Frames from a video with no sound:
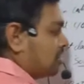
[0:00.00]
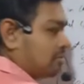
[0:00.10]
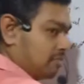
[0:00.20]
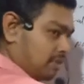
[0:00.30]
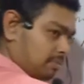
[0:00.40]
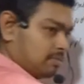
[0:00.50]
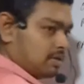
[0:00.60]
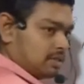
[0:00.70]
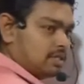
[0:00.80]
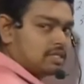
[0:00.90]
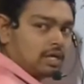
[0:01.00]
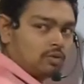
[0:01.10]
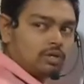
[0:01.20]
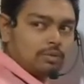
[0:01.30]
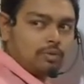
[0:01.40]
from this
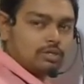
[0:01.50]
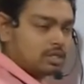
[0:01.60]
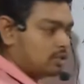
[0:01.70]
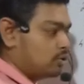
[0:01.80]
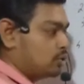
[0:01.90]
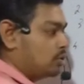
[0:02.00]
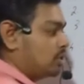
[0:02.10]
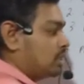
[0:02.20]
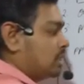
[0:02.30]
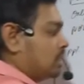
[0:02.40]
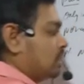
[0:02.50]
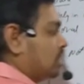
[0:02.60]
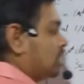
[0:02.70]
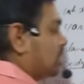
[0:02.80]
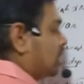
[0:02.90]
account deposit, you should
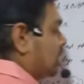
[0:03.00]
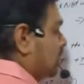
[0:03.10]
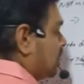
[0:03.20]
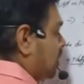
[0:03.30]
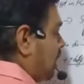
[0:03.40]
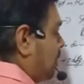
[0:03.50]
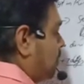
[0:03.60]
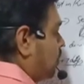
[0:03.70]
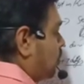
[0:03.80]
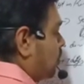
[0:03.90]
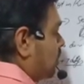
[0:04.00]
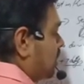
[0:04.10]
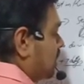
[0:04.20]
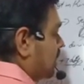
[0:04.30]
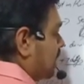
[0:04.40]
upload
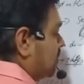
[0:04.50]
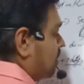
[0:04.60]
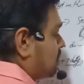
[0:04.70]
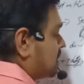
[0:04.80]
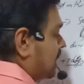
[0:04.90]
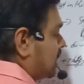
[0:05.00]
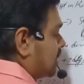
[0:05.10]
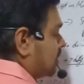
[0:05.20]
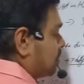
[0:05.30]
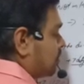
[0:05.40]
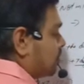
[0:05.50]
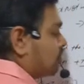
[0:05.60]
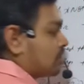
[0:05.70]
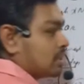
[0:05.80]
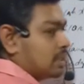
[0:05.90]
in website
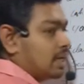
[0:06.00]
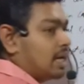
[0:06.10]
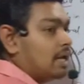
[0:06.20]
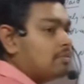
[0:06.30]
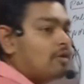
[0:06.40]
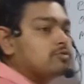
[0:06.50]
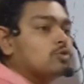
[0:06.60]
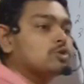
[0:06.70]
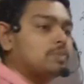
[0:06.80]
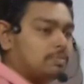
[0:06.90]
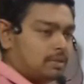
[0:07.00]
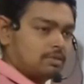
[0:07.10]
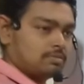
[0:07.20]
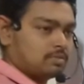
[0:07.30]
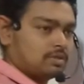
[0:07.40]
the name of those people.
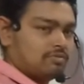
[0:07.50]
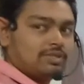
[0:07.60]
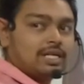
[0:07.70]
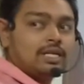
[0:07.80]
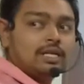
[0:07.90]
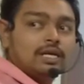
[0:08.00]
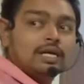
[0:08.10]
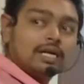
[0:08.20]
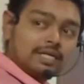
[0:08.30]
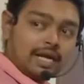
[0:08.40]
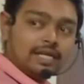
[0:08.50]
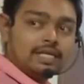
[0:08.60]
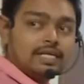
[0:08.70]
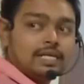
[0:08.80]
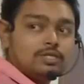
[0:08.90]
Within
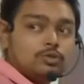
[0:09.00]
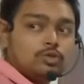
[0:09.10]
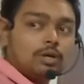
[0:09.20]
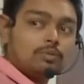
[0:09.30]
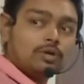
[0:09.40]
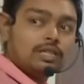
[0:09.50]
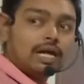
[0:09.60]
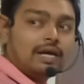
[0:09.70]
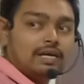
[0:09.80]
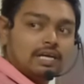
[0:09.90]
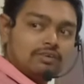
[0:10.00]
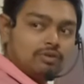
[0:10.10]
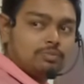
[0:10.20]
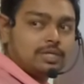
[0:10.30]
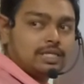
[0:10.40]
90 days, you should upload in the
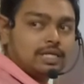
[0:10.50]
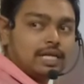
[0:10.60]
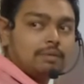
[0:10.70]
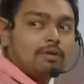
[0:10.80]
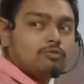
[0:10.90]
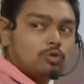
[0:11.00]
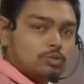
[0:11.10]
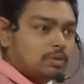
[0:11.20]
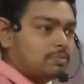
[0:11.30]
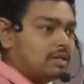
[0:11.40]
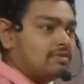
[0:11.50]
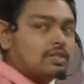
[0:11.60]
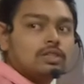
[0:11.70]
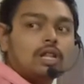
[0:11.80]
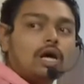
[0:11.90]
website the name of those people
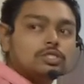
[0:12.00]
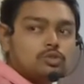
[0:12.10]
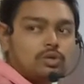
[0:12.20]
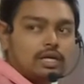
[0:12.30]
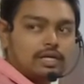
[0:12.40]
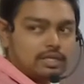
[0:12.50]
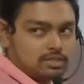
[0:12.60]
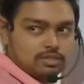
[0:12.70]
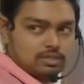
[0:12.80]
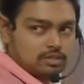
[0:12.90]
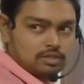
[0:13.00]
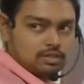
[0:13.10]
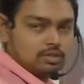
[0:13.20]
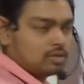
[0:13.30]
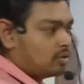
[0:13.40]
with last known address,
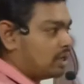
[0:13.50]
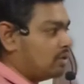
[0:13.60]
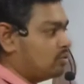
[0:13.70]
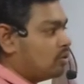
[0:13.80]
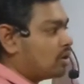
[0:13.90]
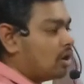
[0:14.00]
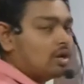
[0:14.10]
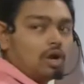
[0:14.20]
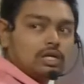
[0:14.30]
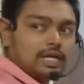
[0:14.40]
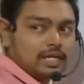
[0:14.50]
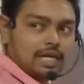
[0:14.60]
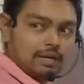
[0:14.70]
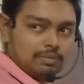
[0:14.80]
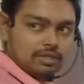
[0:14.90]
okay, who are all not yet
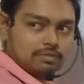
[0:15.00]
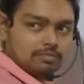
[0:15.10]
claimed.